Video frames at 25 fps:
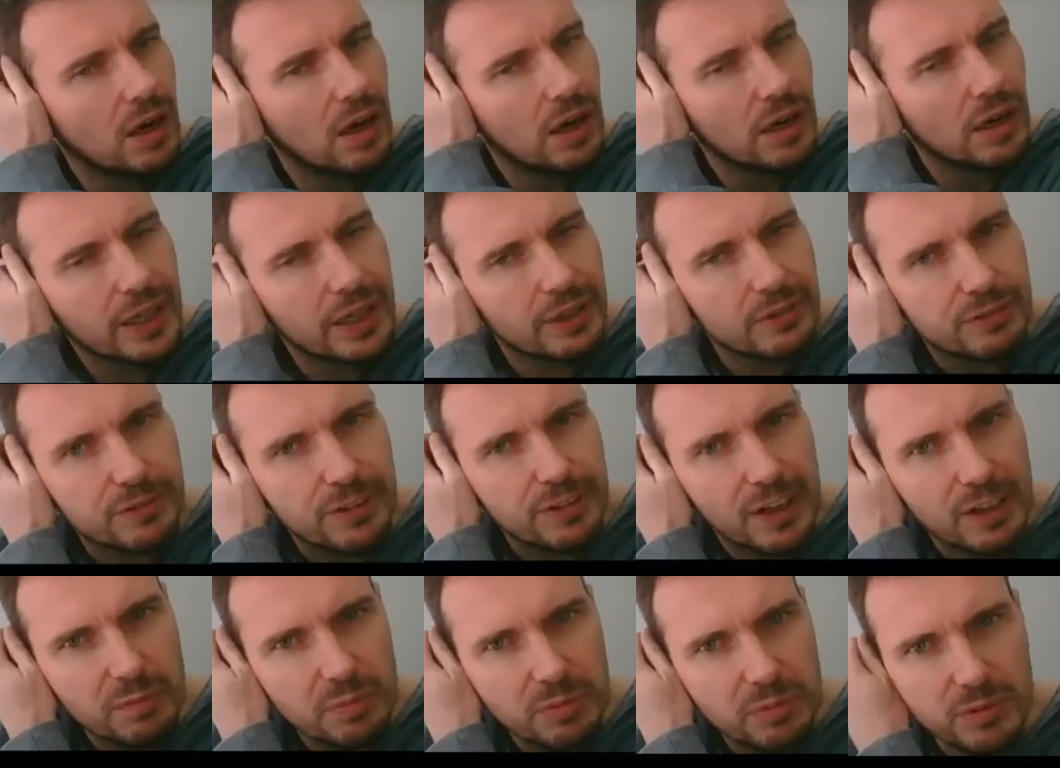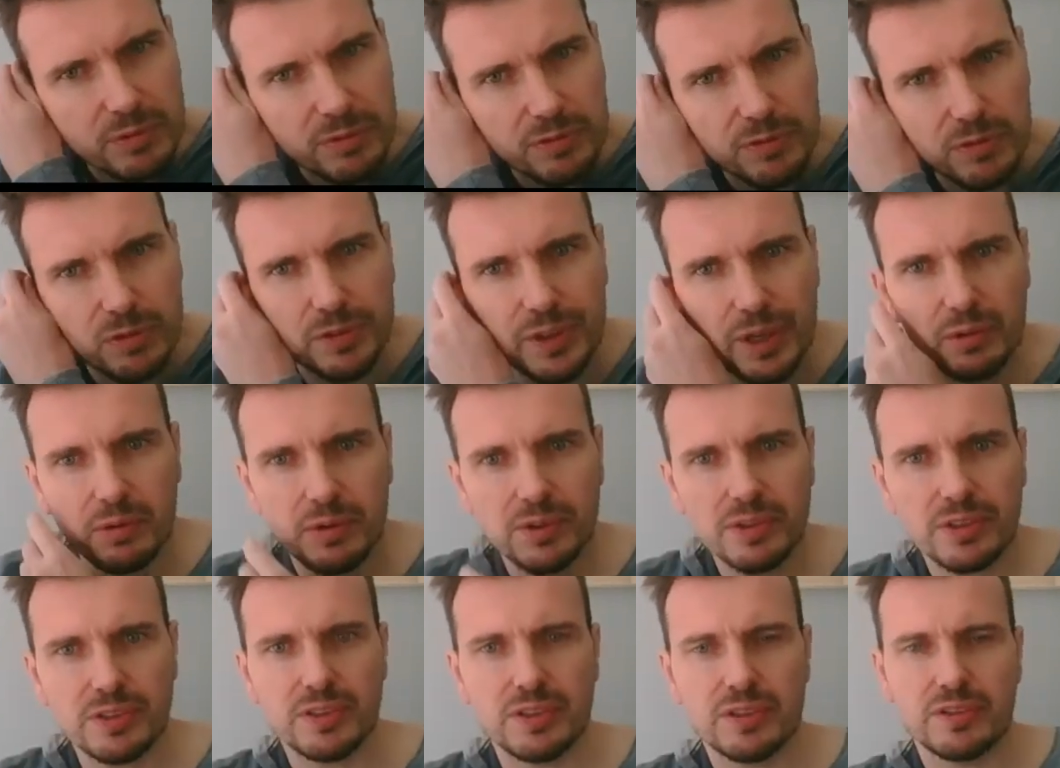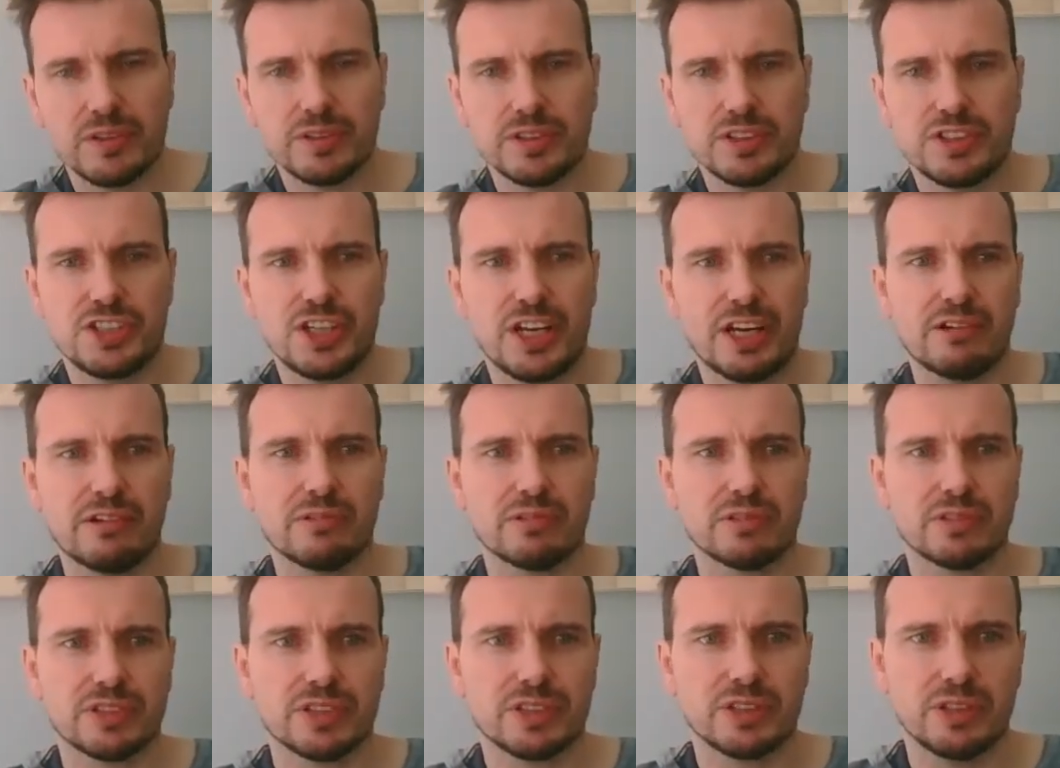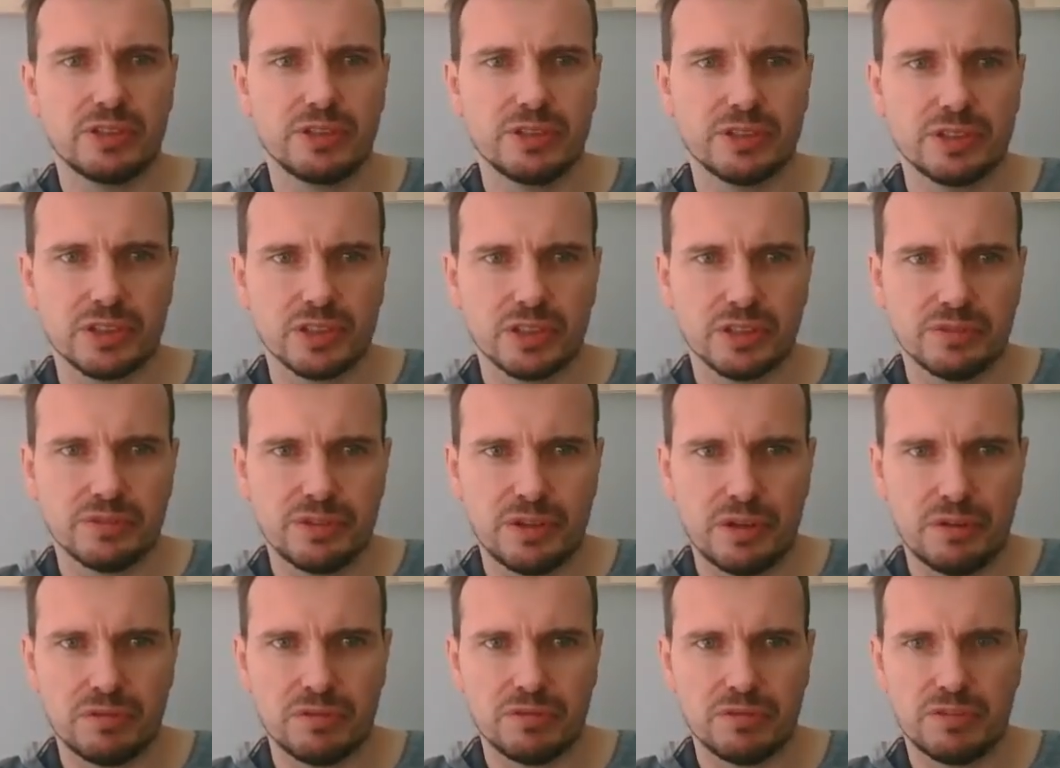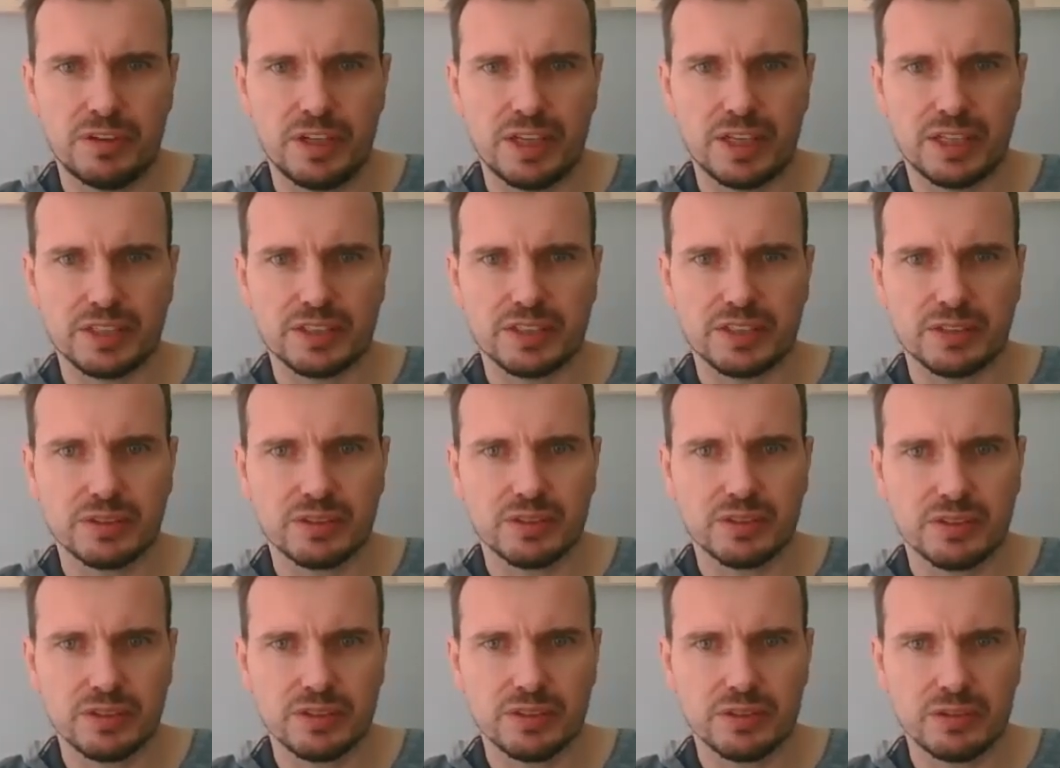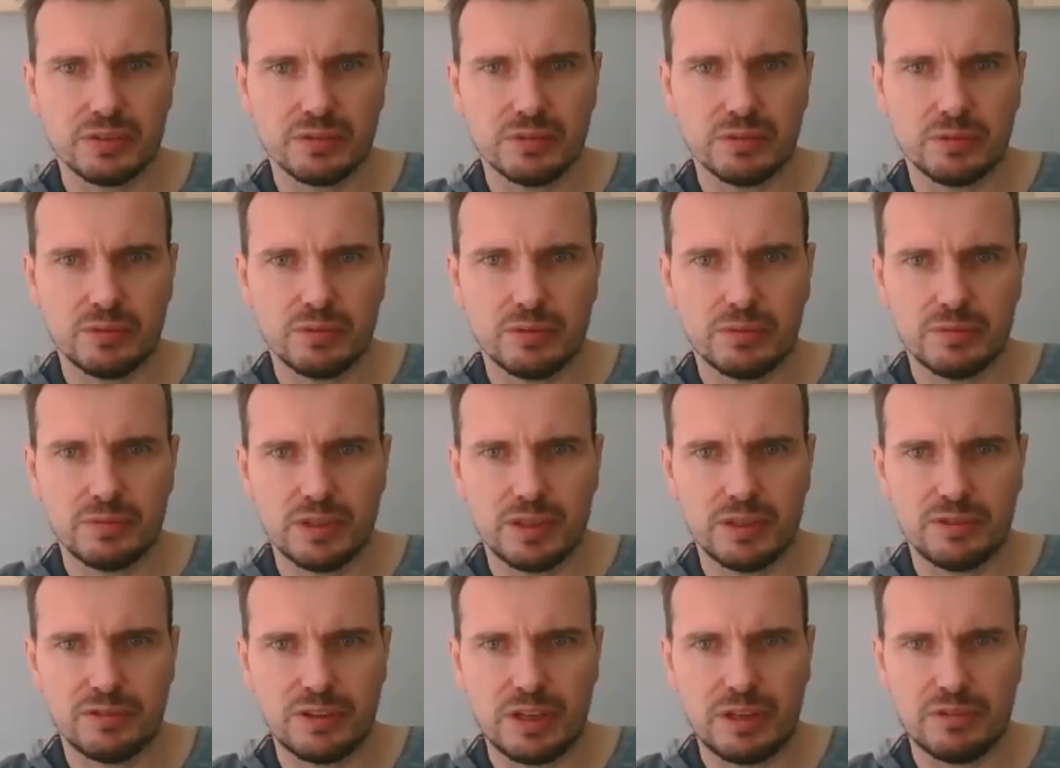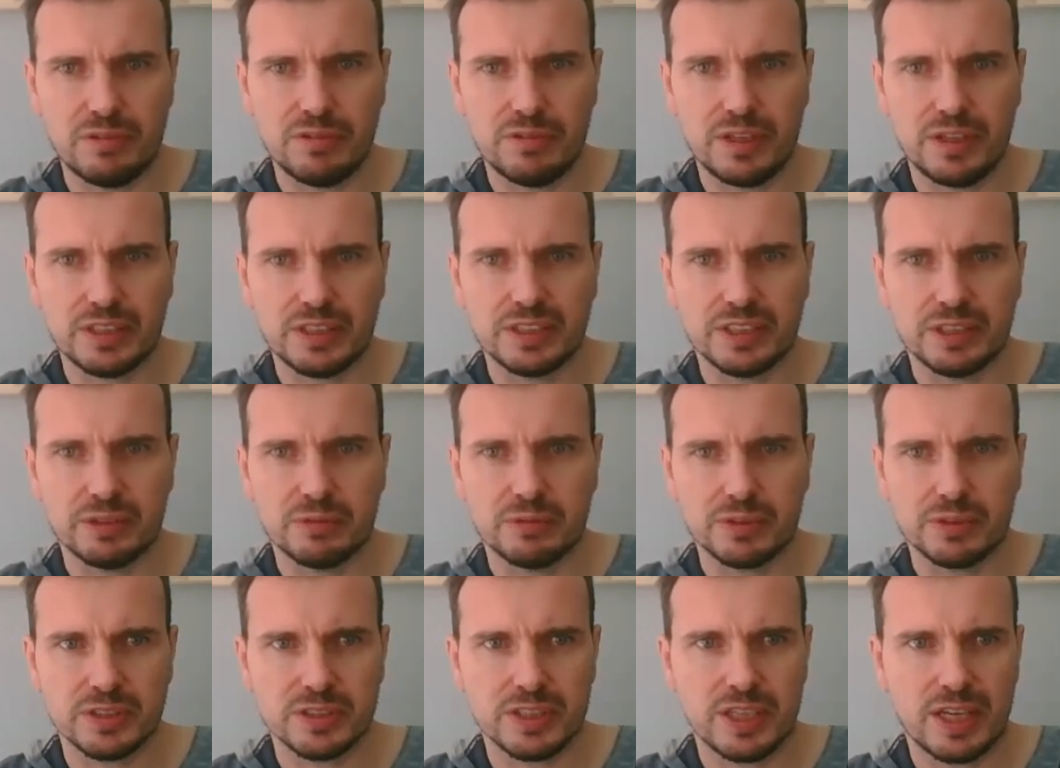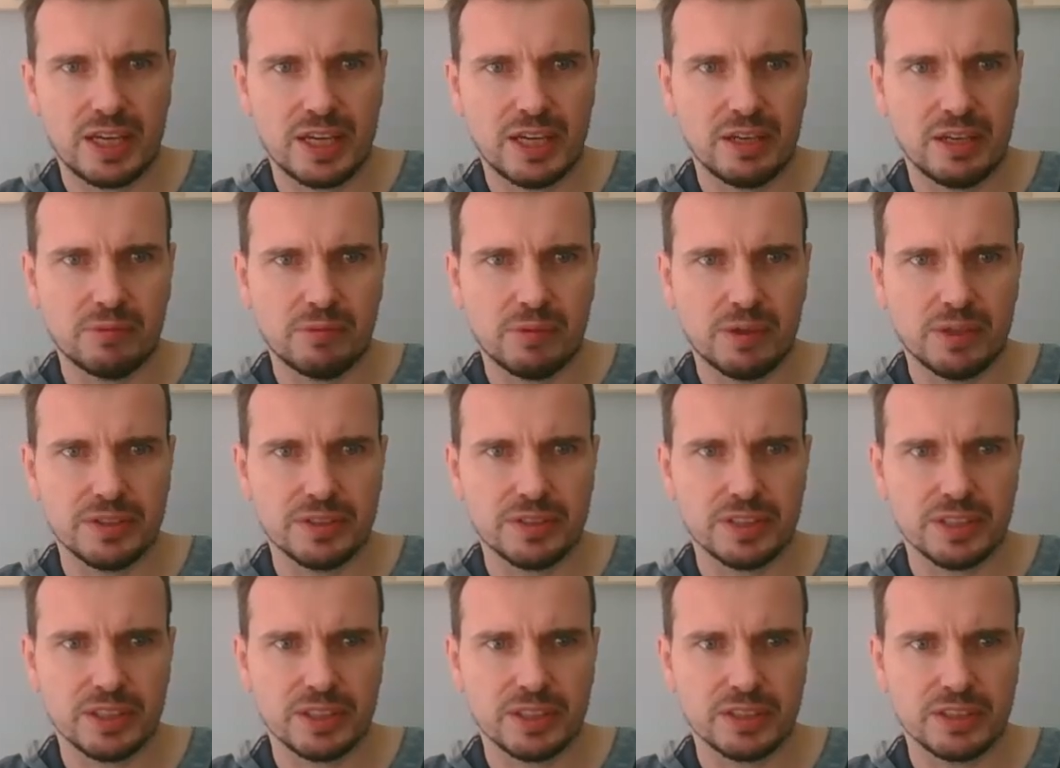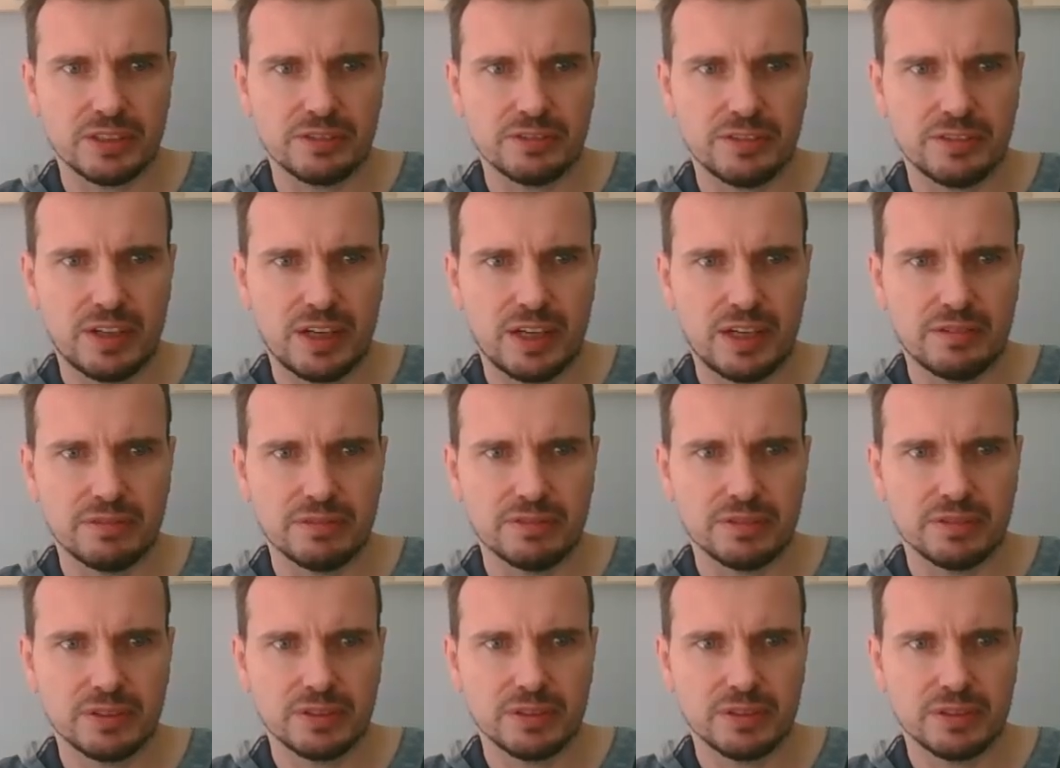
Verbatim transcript: Okay, five point, they want to know the general solution of f of x, if f of x equals tan 165.